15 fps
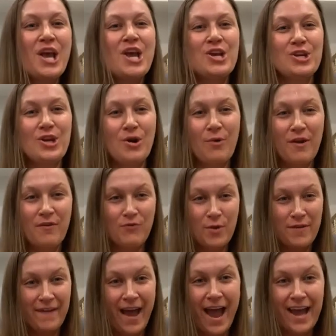you know, if we've
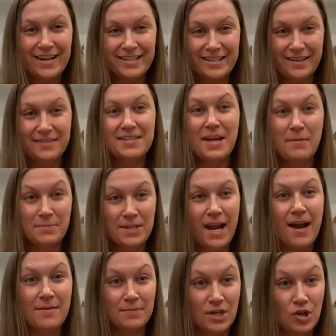had some
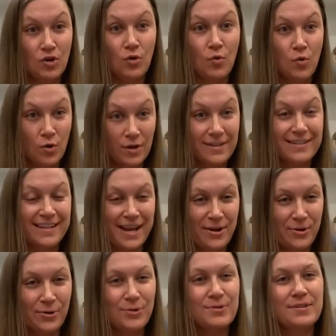timed intercourse
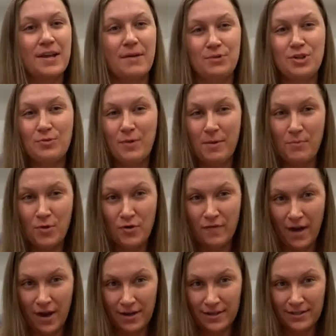cycles, should we move
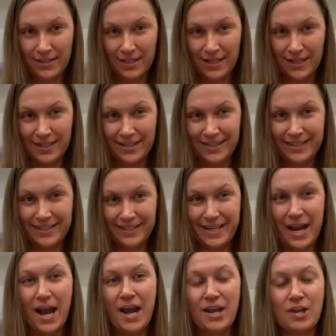on to
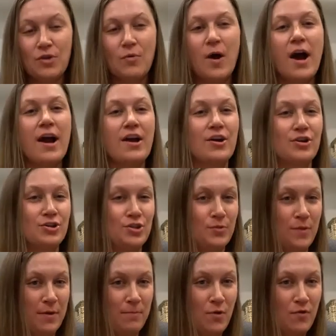IUI, or should
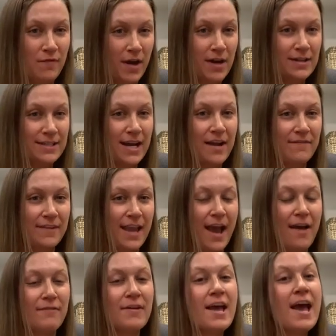we move on to IVF?